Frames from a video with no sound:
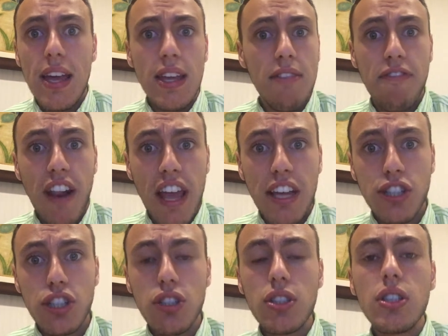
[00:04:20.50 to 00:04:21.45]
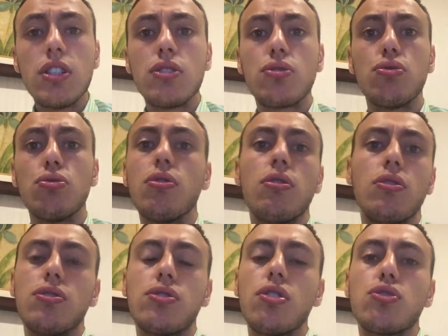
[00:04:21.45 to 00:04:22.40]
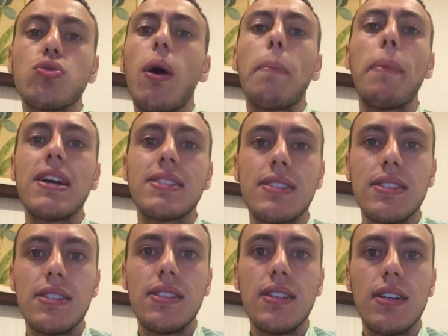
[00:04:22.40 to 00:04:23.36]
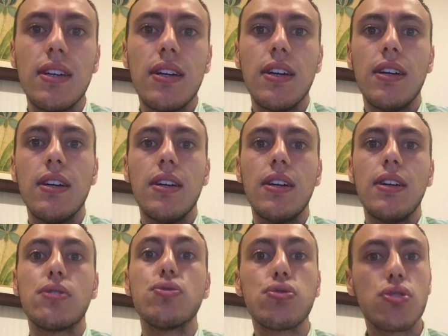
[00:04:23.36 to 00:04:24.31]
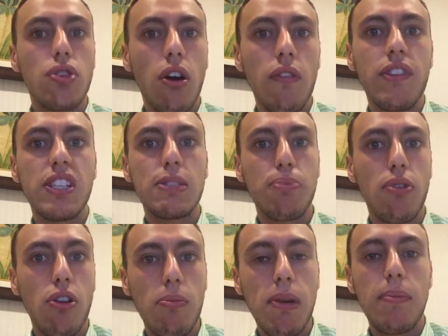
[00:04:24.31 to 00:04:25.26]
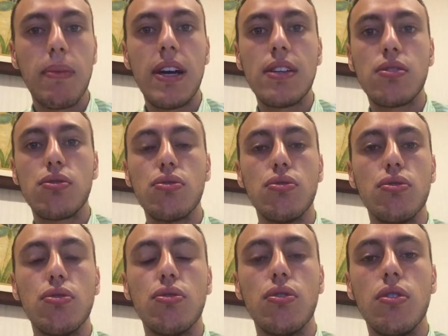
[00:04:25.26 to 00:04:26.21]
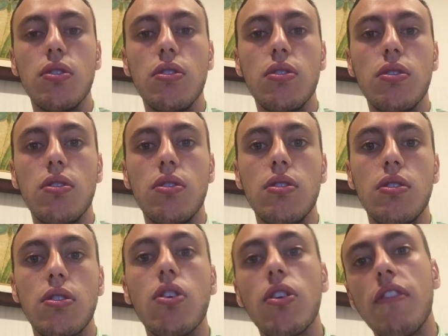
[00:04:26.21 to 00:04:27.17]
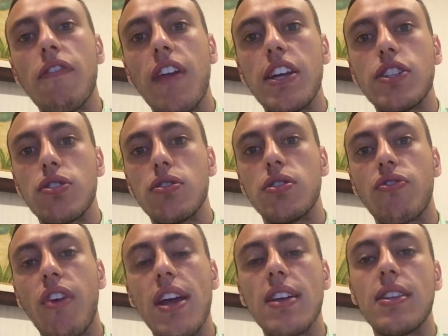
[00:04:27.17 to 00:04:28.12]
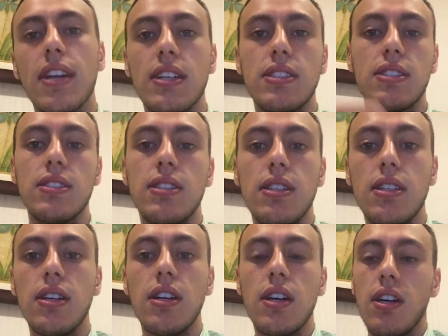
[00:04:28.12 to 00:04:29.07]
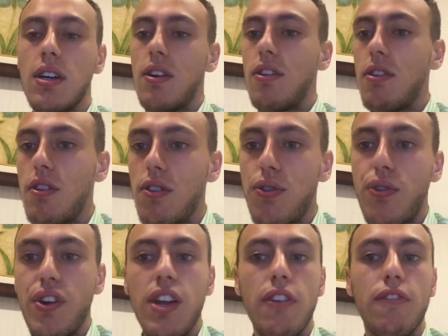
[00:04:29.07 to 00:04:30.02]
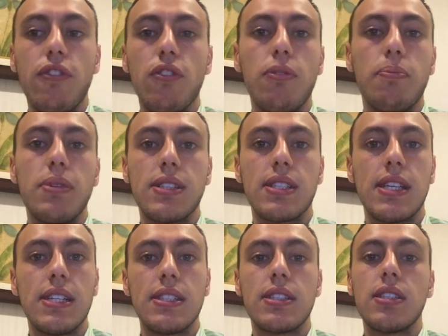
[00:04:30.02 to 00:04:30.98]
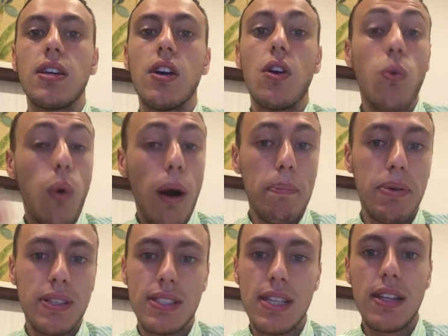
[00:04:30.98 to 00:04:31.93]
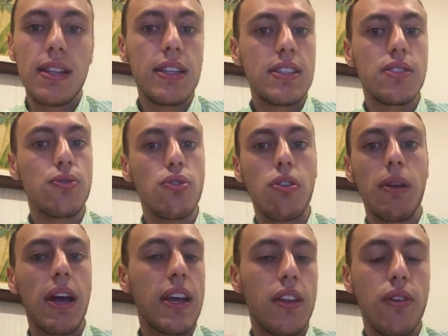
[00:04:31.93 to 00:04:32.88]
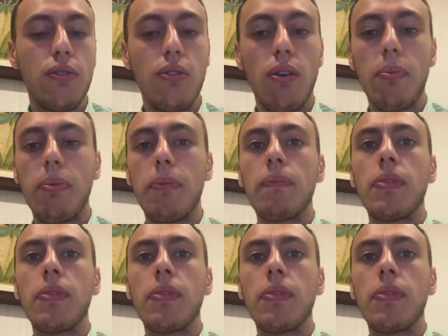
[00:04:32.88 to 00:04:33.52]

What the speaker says: inflation to a better to solve this problem and to go the inflation rate at 3-4%, 1% in Europe, like in Europe.